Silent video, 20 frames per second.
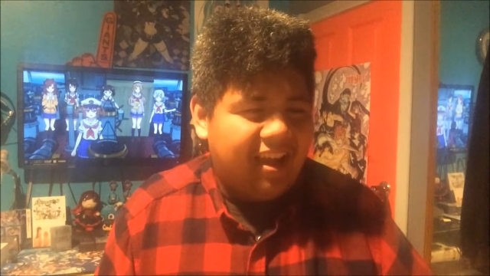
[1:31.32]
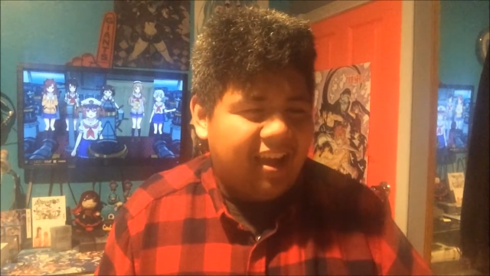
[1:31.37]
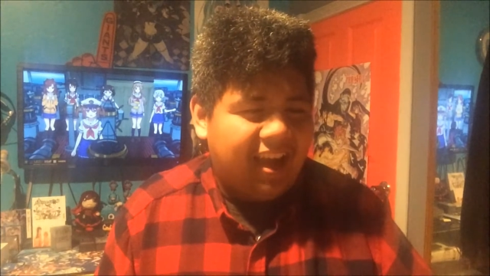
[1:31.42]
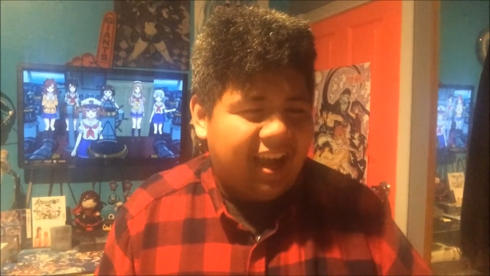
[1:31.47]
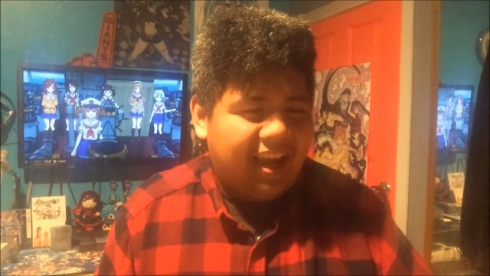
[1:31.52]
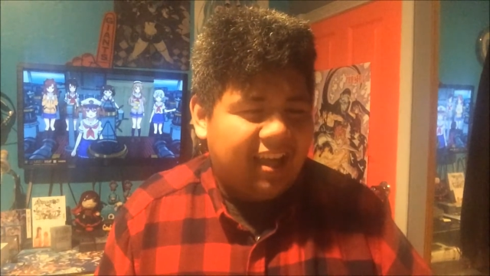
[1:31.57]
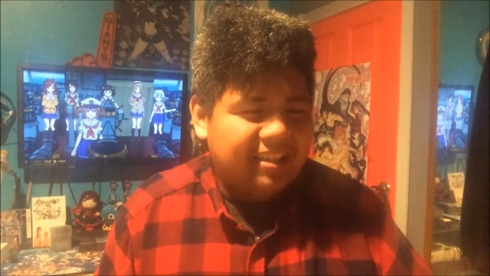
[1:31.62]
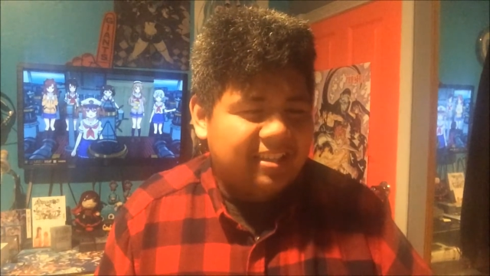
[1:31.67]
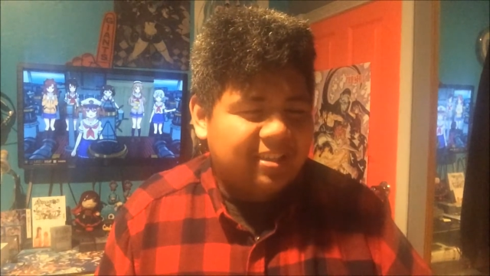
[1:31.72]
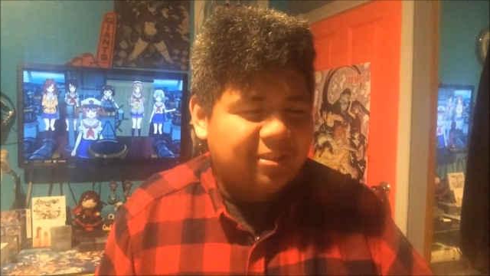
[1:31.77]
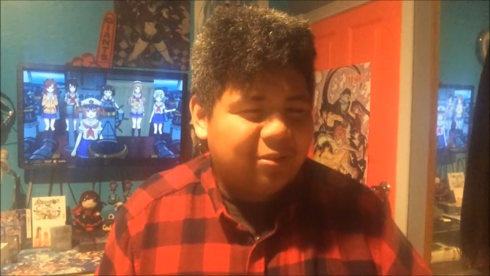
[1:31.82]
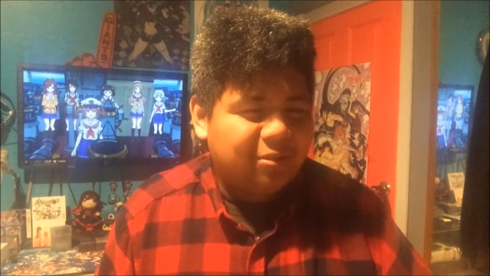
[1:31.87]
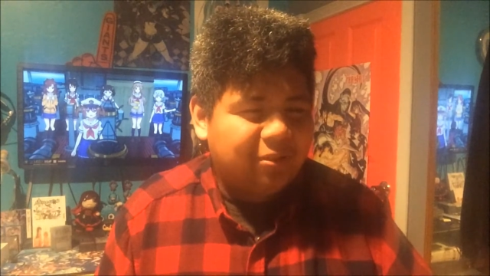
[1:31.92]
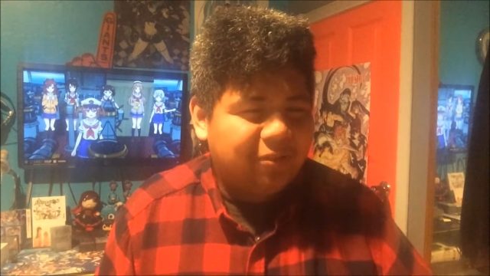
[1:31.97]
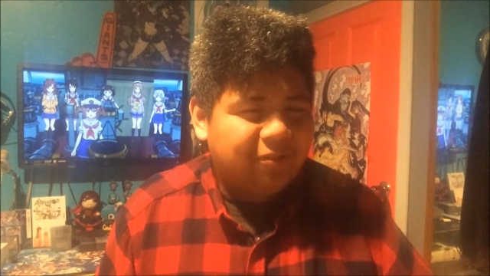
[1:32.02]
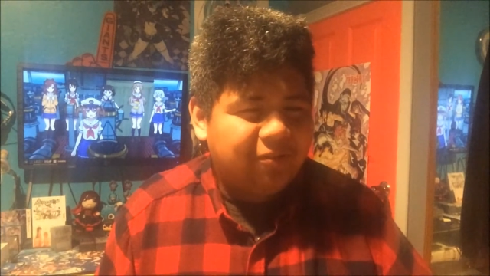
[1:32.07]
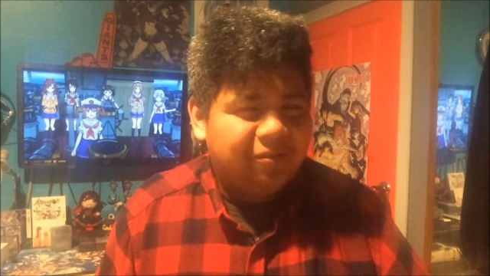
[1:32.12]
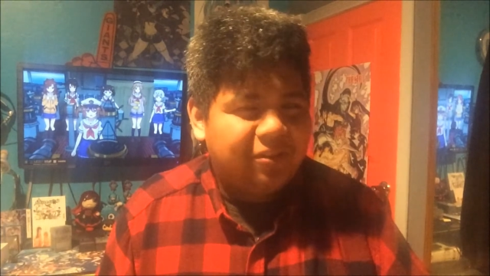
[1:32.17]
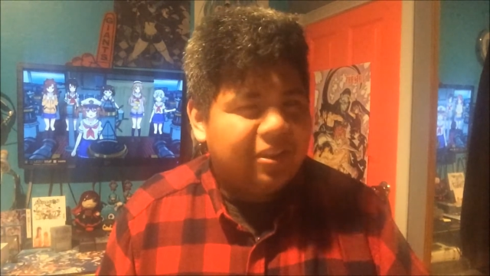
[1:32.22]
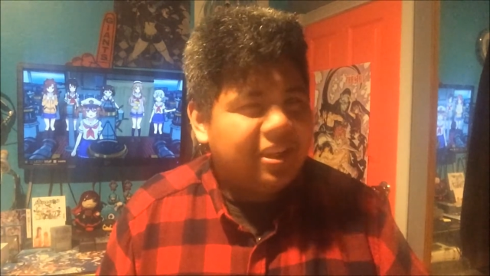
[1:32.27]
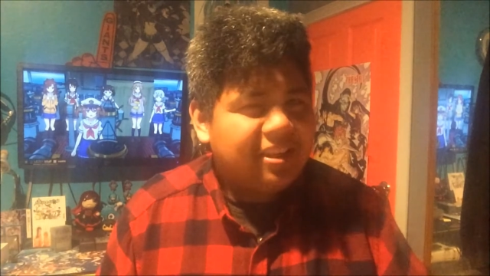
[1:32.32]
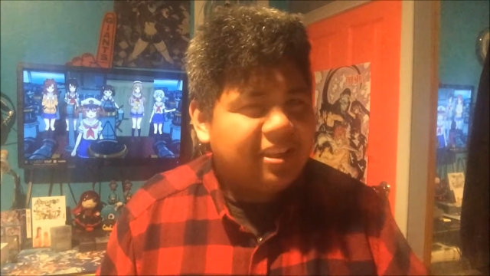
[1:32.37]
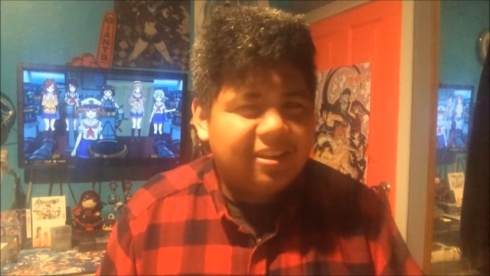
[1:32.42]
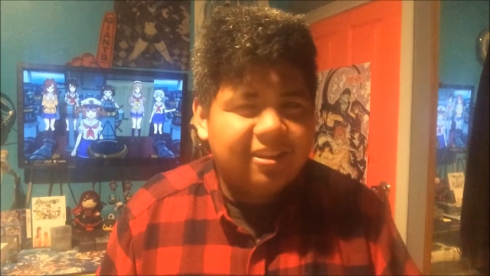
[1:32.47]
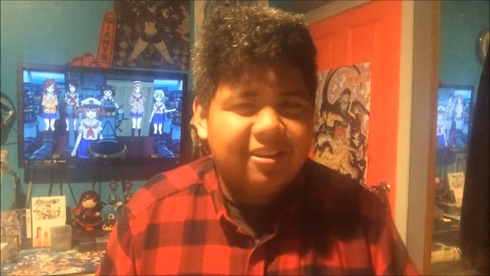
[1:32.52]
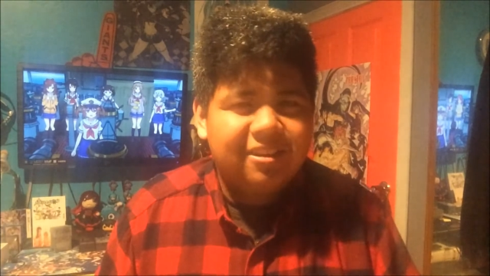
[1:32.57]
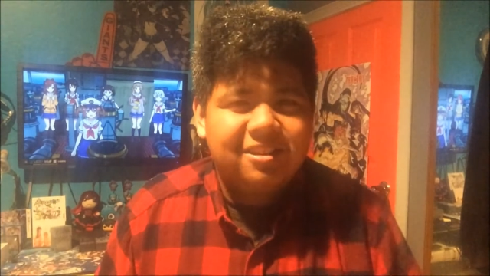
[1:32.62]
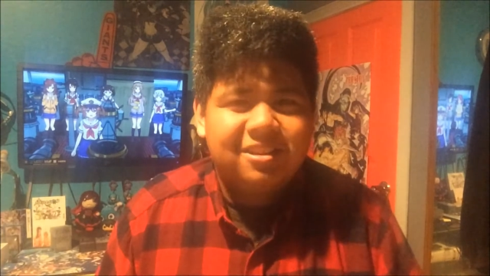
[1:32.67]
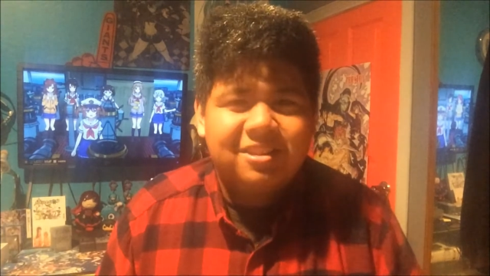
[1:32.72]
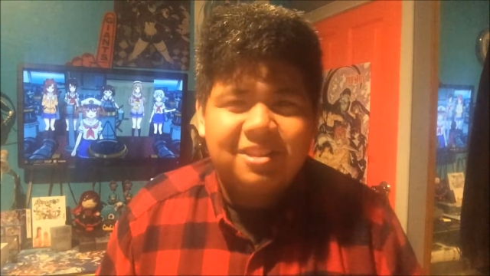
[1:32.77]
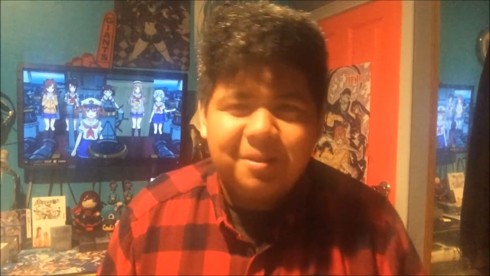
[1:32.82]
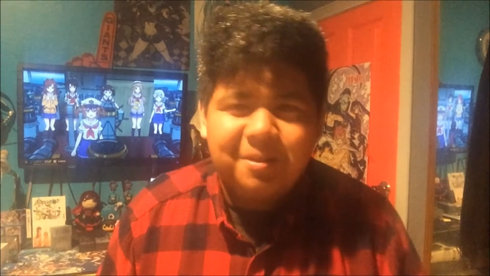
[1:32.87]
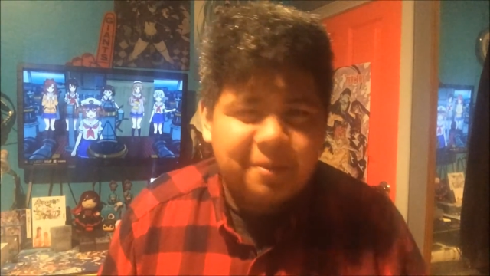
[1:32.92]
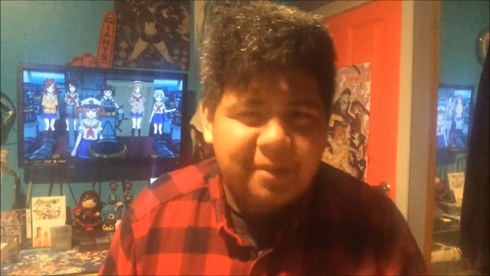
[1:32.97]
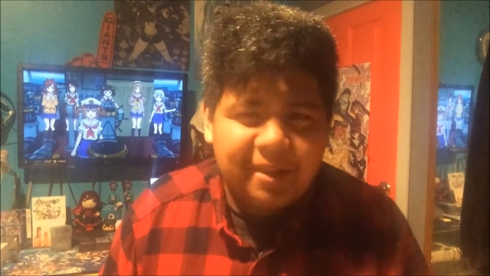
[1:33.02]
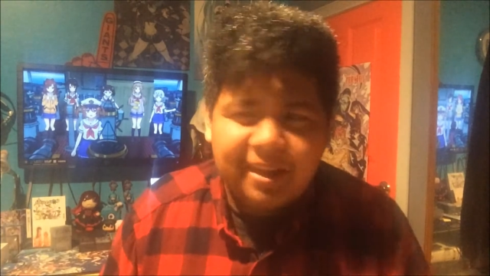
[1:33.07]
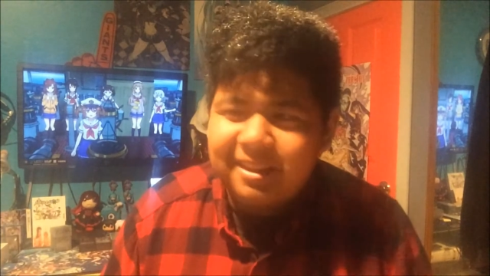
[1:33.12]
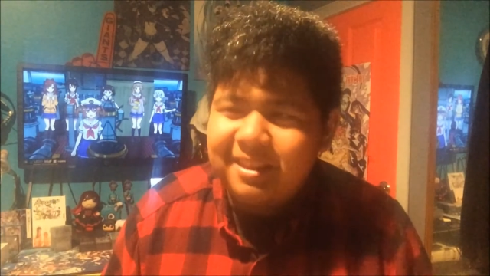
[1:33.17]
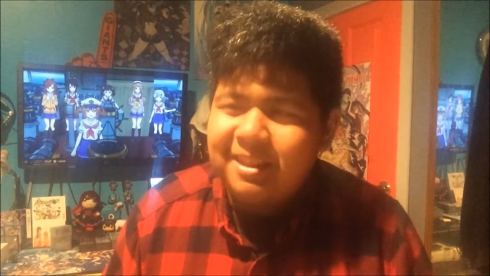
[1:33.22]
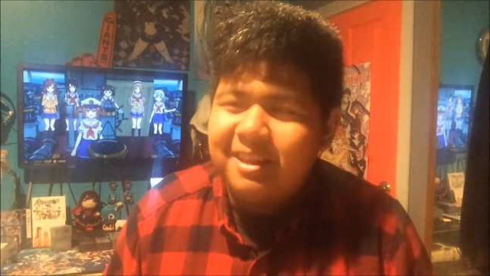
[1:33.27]
high school fleet girls or something
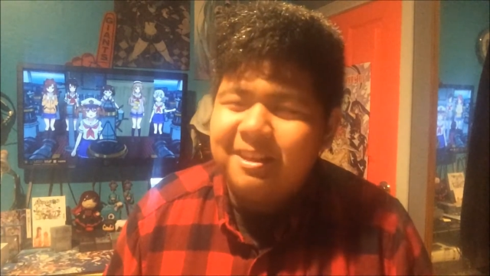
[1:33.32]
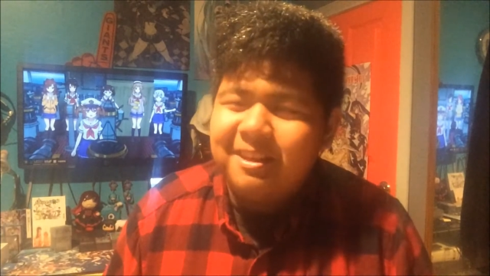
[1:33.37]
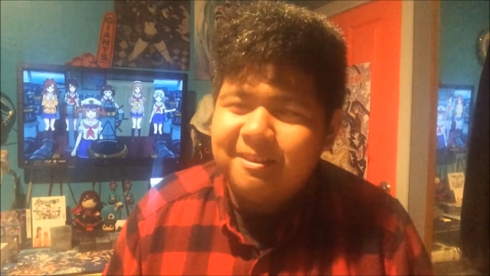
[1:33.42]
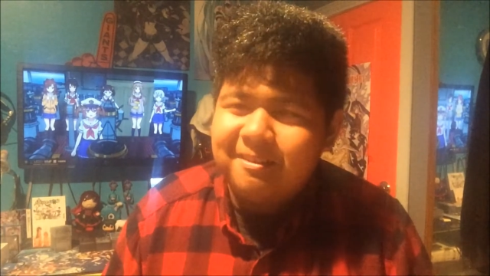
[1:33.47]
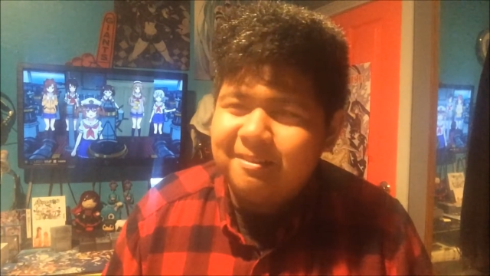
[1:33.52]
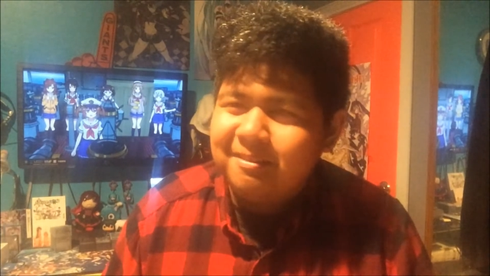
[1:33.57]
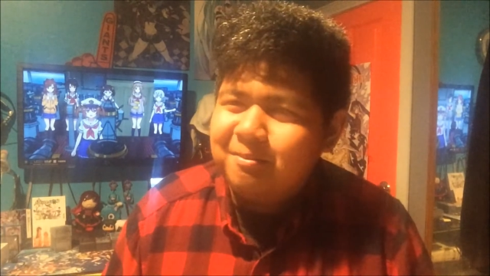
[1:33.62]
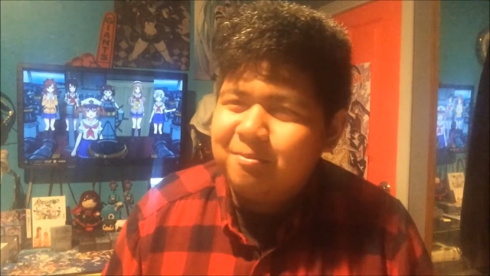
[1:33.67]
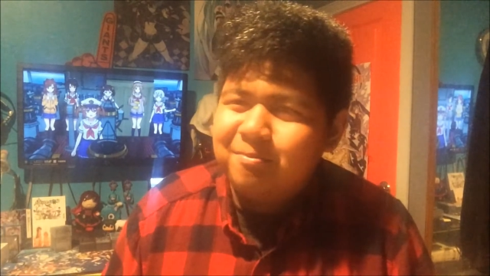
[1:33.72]
like that.